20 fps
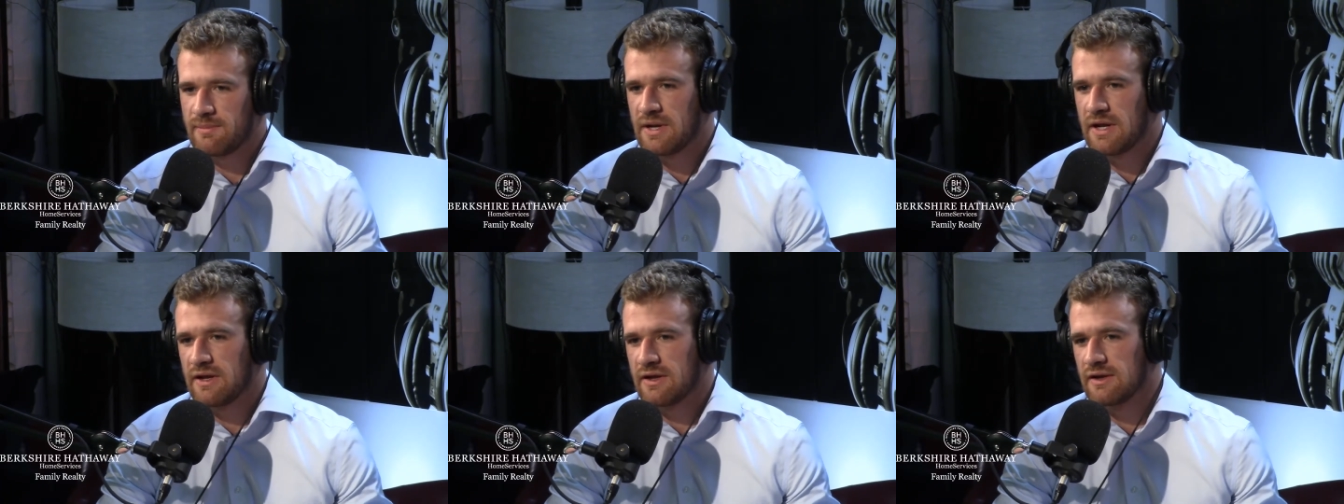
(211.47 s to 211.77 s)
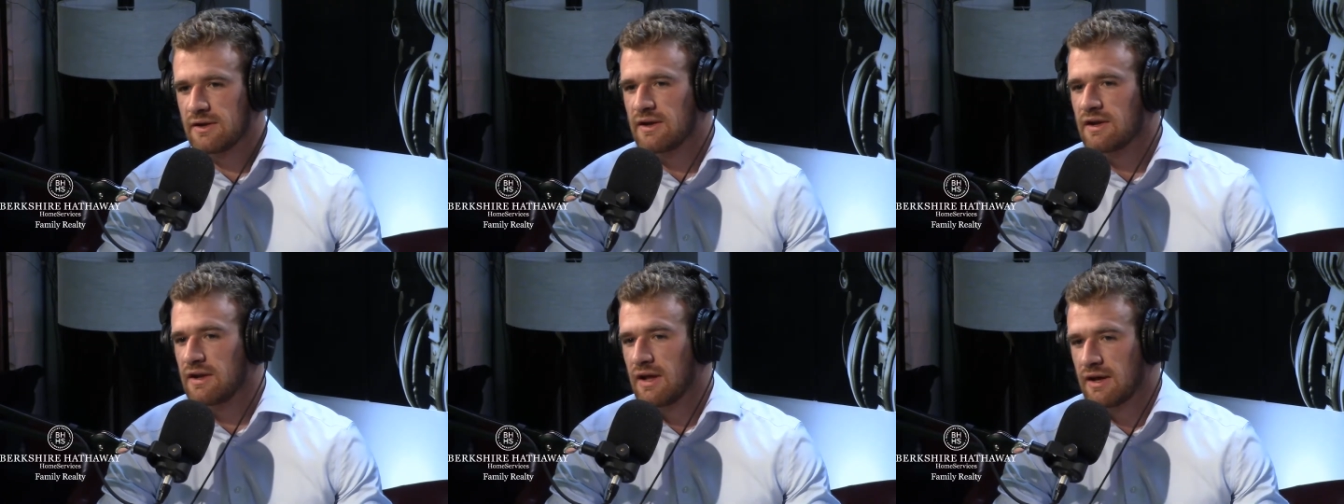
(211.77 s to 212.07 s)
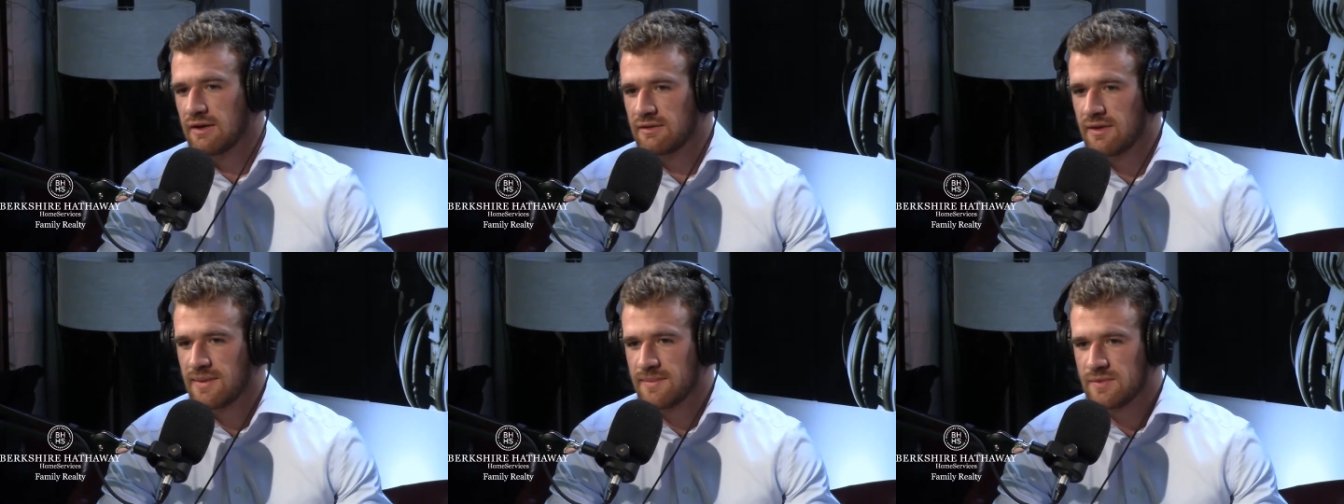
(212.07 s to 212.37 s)
and I can
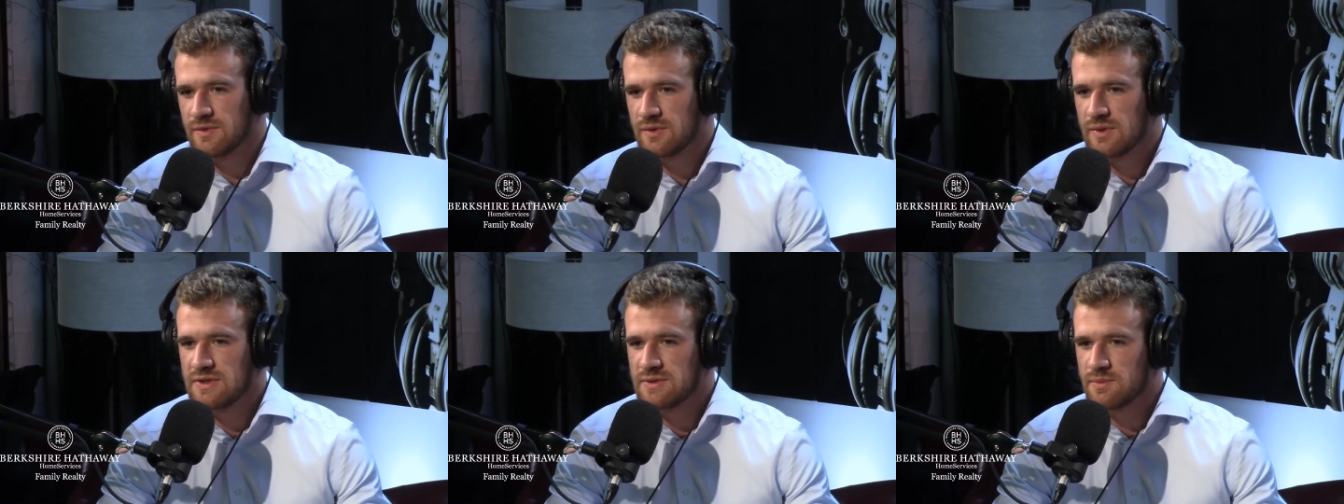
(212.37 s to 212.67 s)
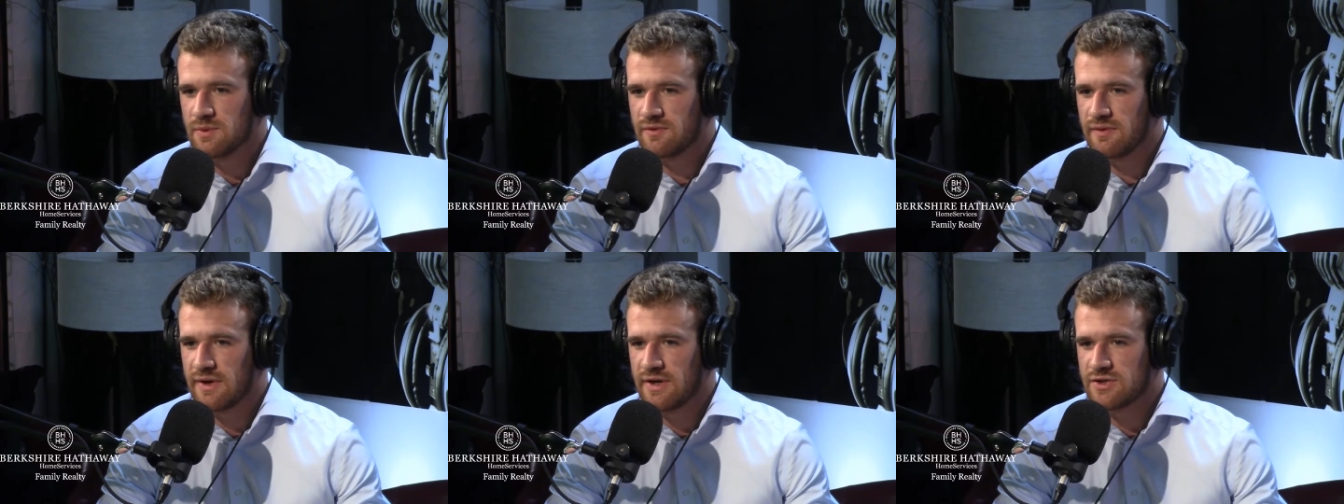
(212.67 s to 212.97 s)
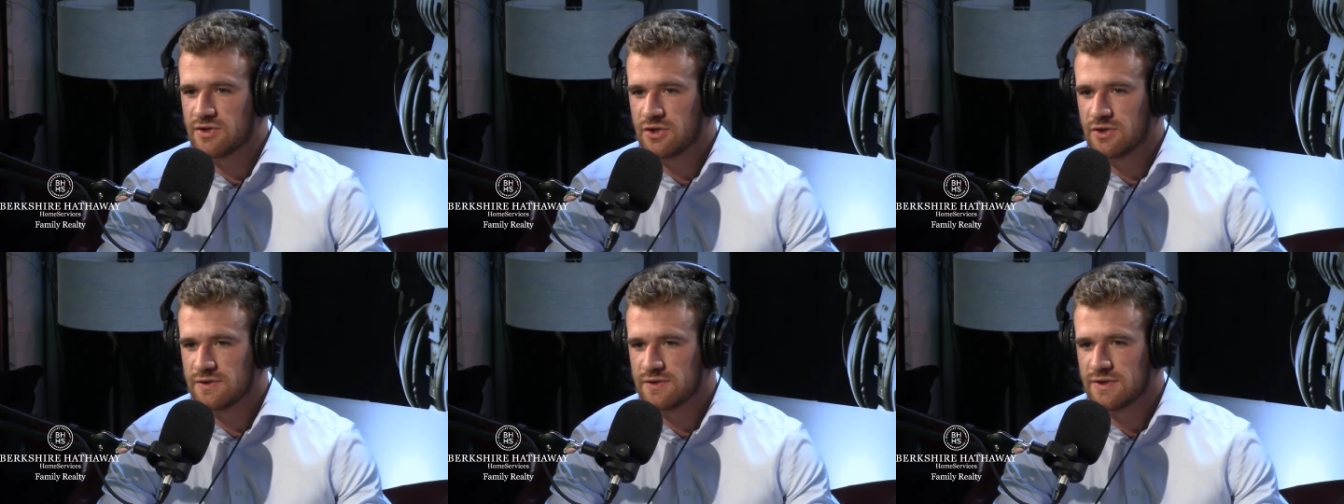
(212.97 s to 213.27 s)
connect them with these
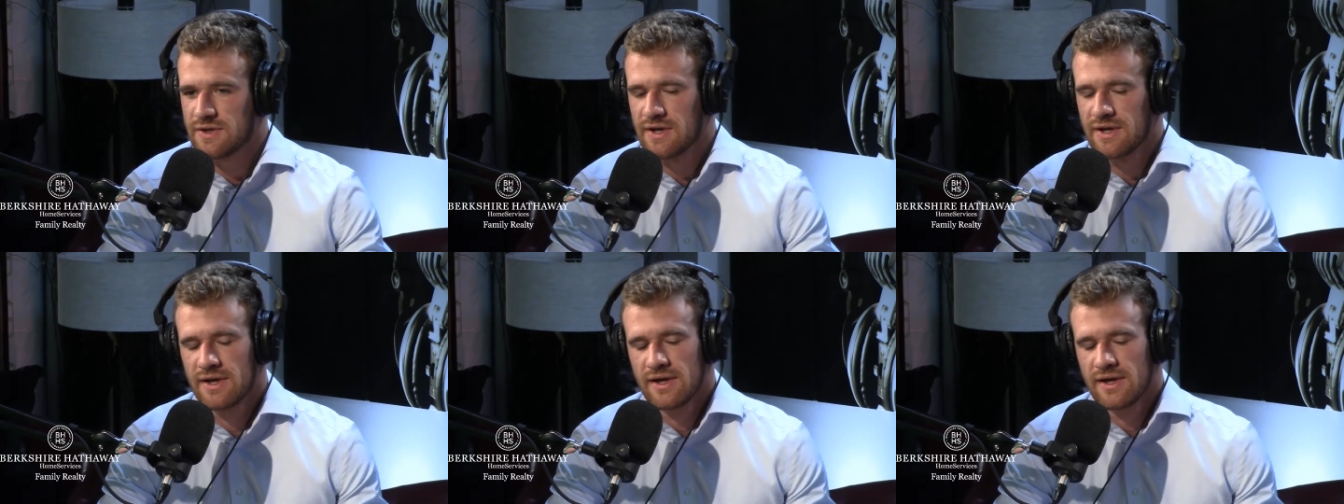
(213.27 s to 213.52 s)
professionals.